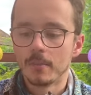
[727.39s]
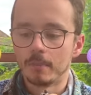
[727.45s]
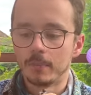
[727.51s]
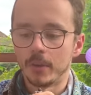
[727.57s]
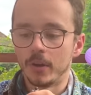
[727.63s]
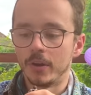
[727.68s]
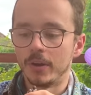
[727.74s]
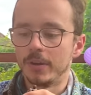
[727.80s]

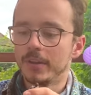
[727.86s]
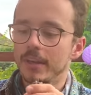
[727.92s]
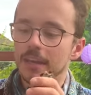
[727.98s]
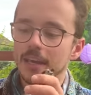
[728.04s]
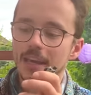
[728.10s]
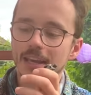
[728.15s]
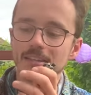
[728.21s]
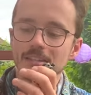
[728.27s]
but
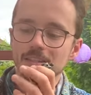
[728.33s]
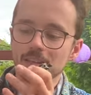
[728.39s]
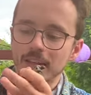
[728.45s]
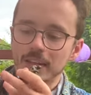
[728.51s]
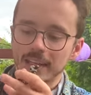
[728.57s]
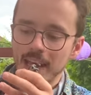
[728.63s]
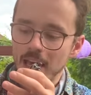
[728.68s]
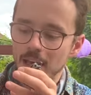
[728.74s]
it's
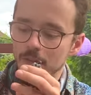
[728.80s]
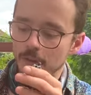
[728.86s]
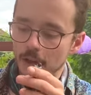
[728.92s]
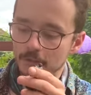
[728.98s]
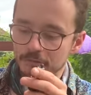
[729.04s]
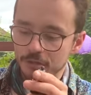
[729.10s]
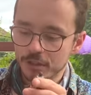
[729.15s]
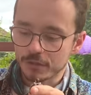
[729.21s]
a kind of
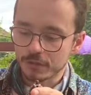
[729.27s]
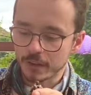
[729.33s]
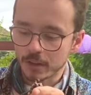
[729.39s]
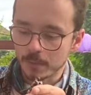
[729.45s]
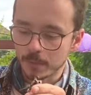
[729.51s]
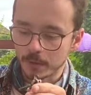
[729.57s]
average figure,